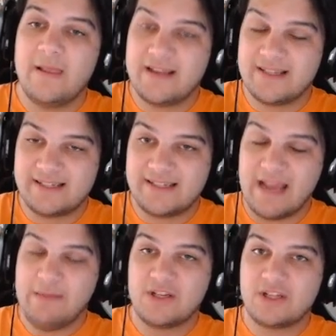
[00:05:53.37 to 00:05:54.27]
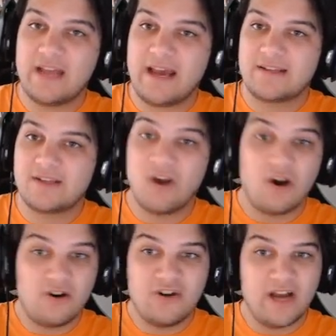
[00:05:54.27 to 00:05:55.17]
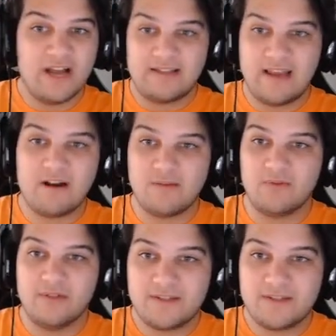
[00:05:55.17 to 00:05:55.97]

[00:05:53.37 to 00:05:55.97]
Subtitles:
His damage stats are not terrible.